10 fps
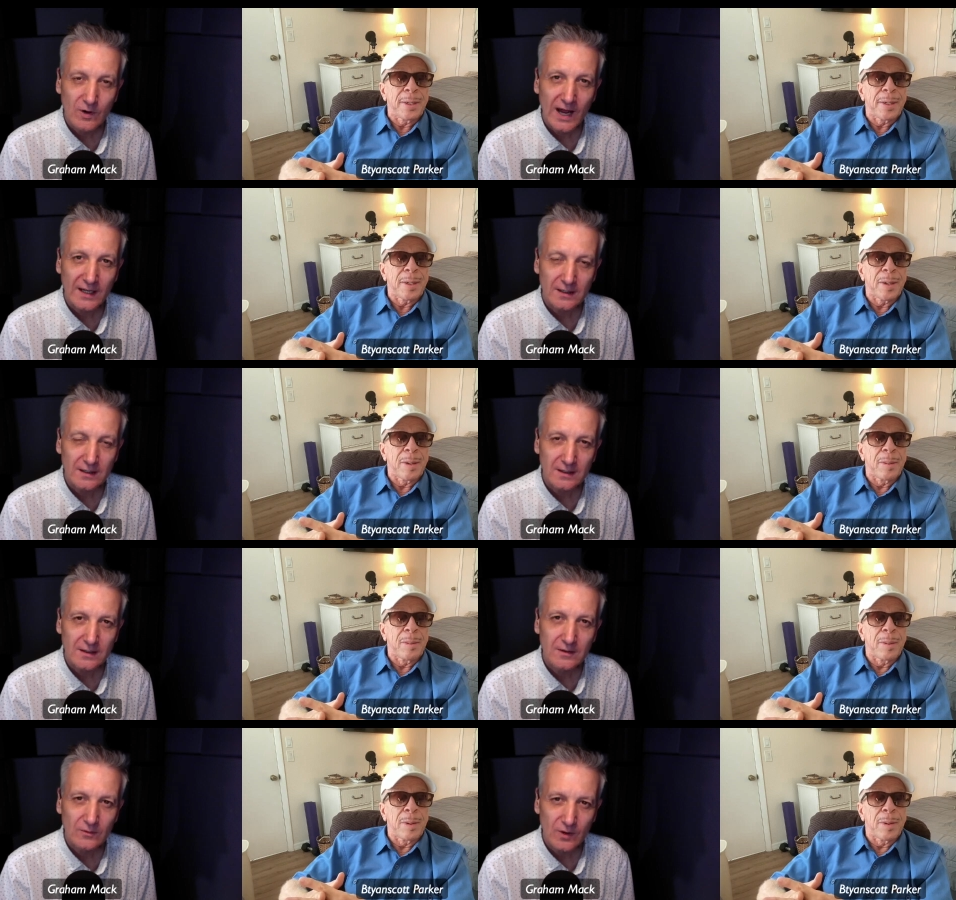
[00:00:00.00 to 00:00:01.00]
Speaker 1: Right,
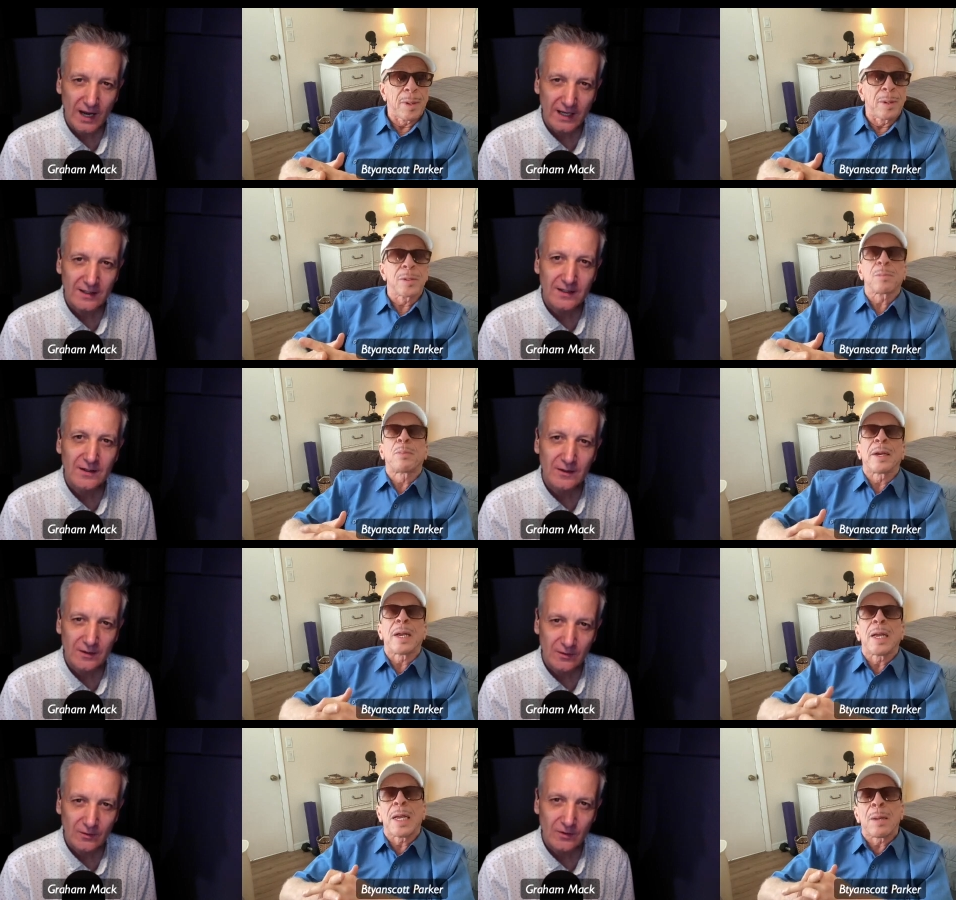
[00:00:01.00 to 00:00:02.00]
right.
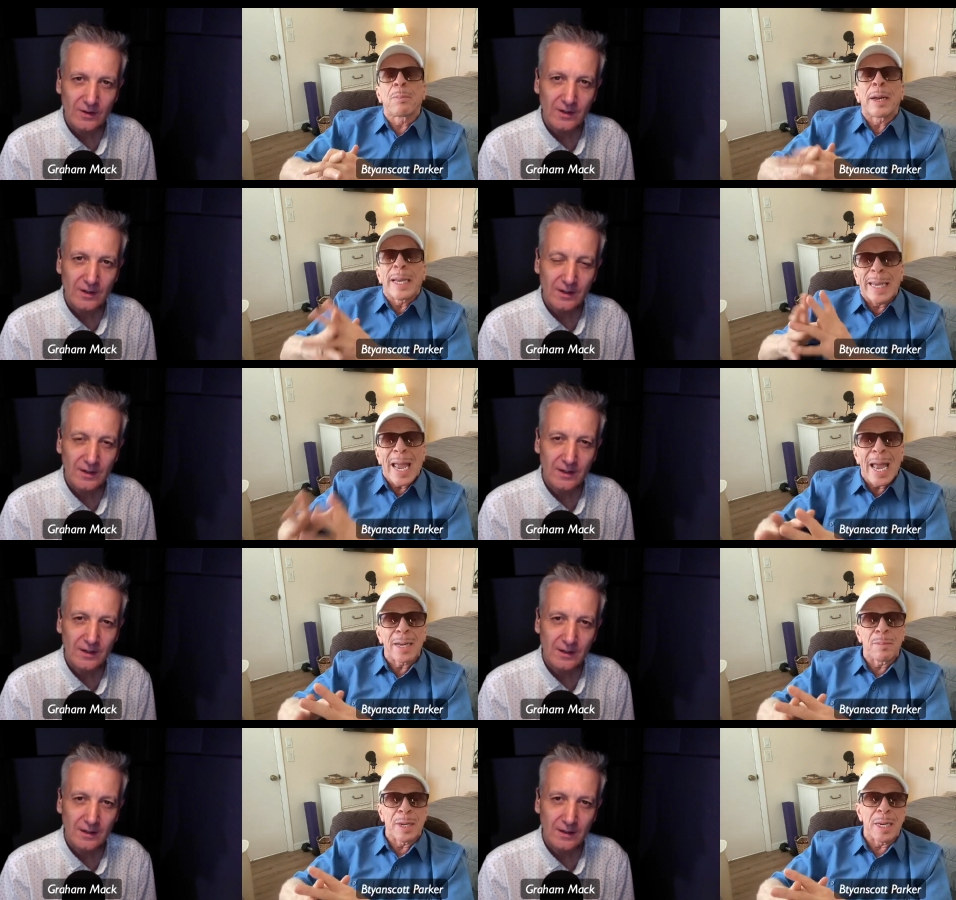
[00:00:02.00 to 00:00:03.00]
Speaker 2: But it
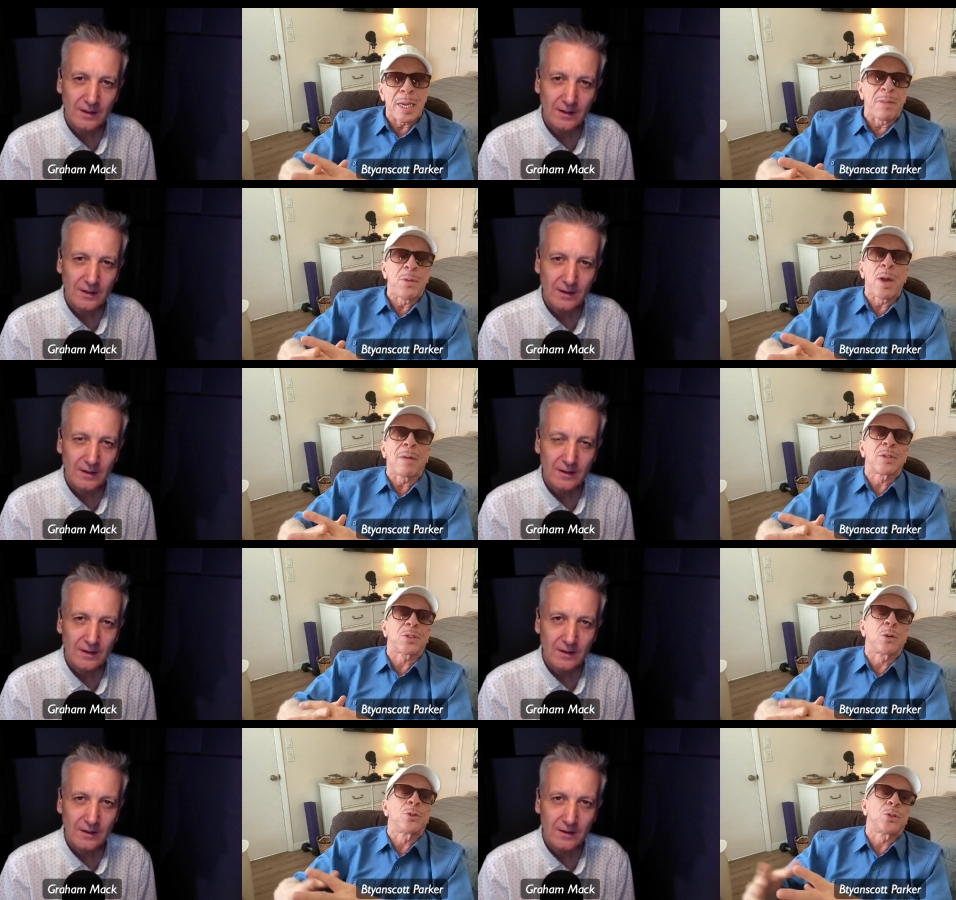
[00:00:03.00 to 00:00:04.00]
can be if you have
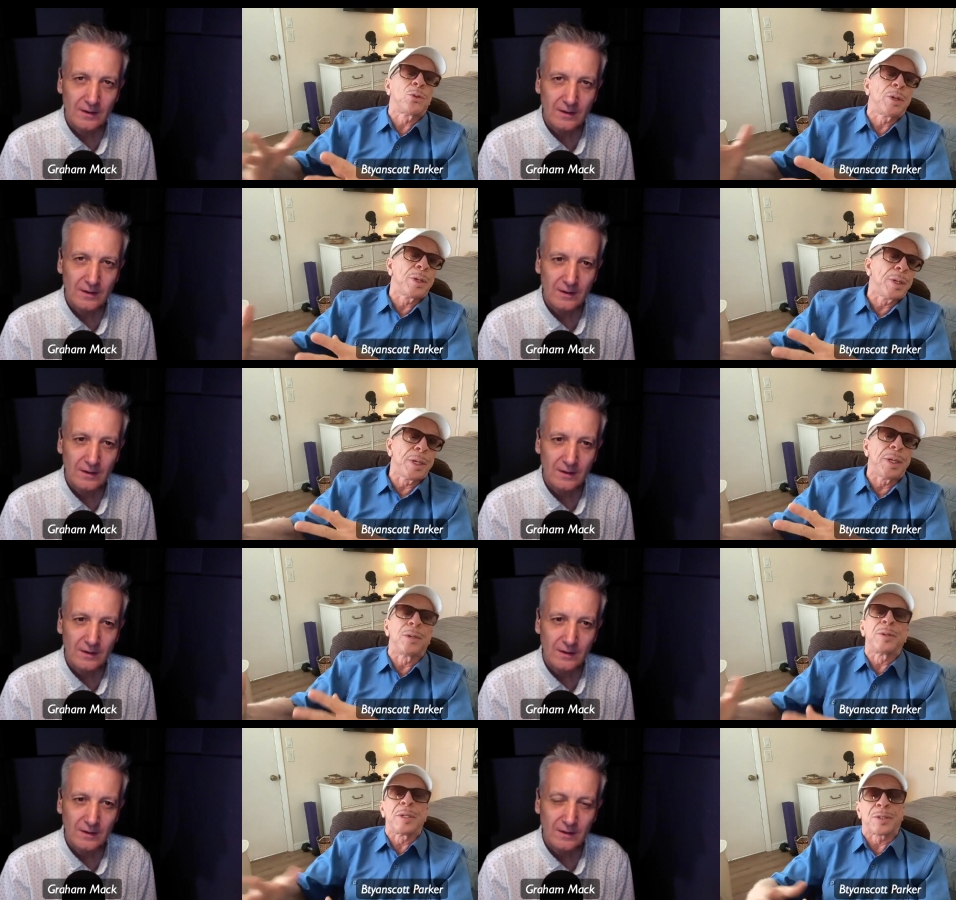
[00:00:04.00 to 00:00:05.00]
a social
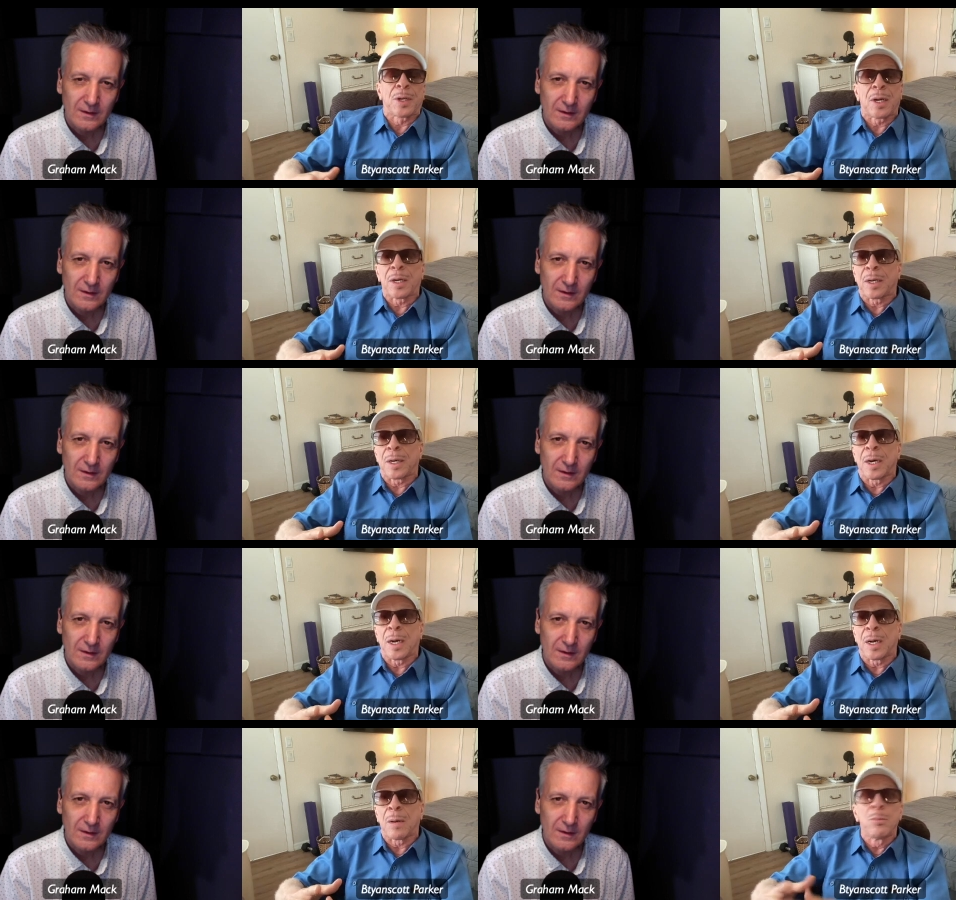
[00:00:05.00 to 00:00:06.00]
illness,
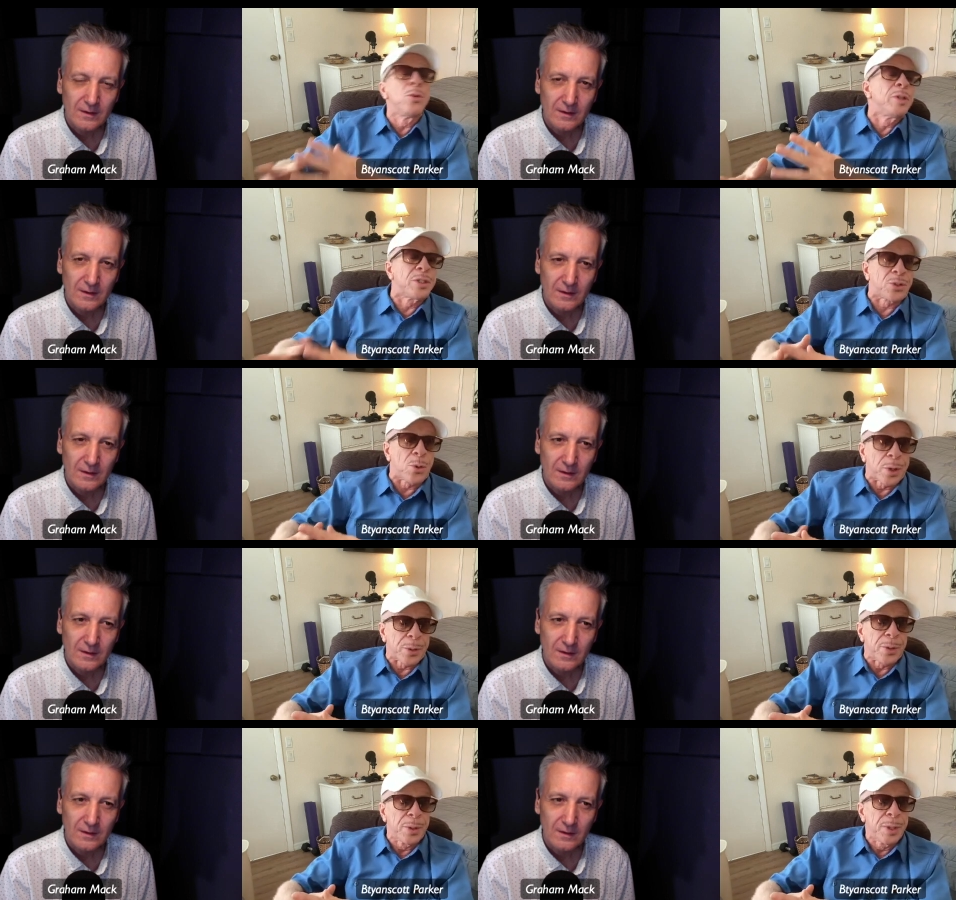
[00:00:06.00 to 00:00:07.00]
a mood
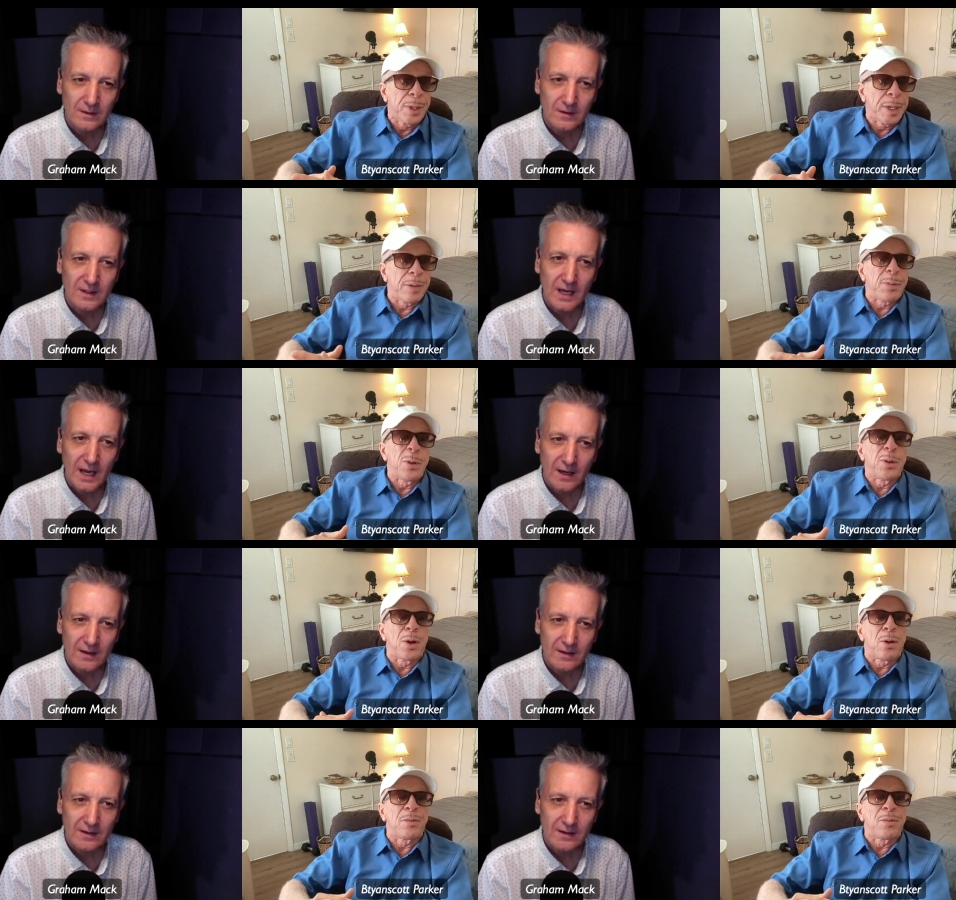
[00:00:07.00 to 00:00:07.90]
disorder. If you